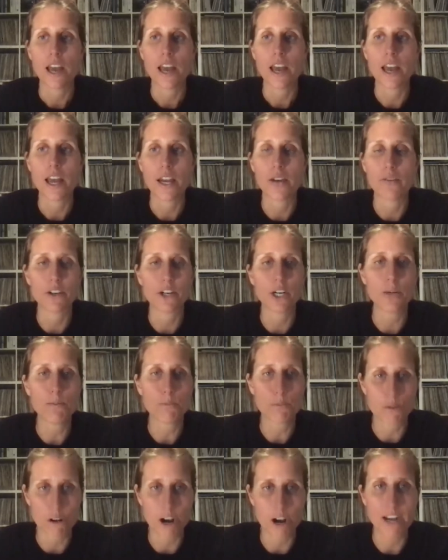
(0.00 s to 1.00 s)
At a very
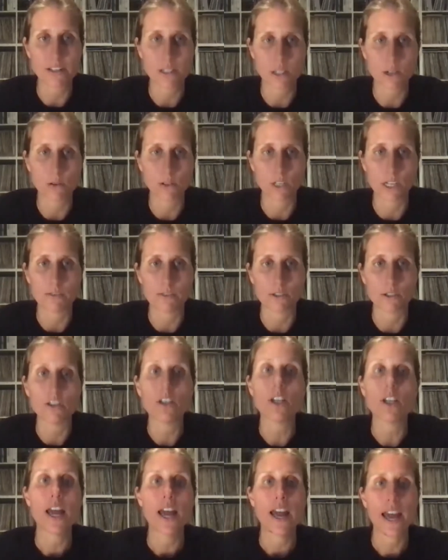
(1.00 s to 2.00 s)
practical level,
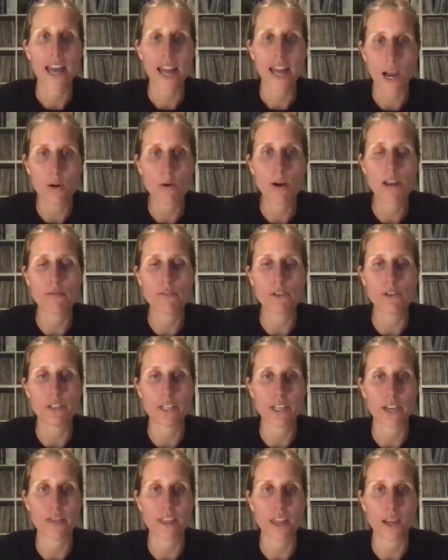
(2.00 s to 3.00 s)
how have you
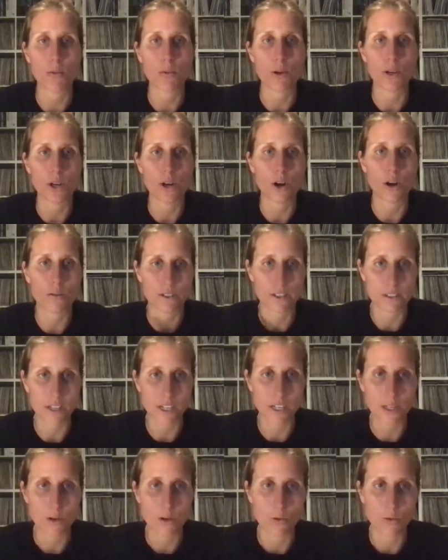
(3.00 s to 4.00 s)
done that when you're
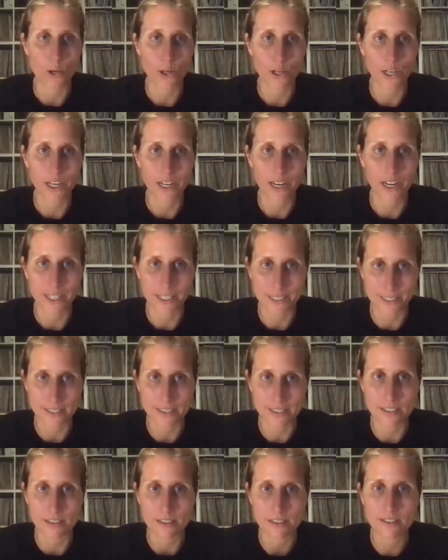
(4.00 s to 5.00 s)
obviously all working at a
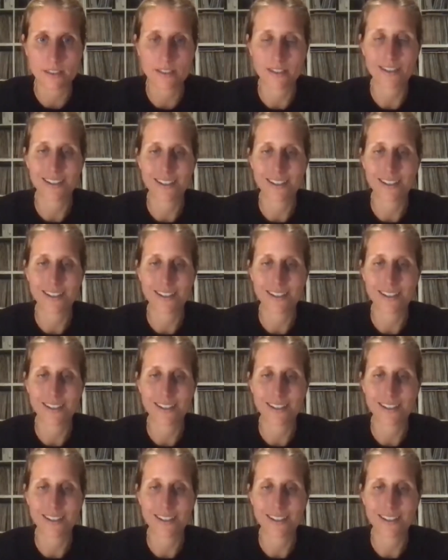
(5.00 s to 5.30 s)
distance?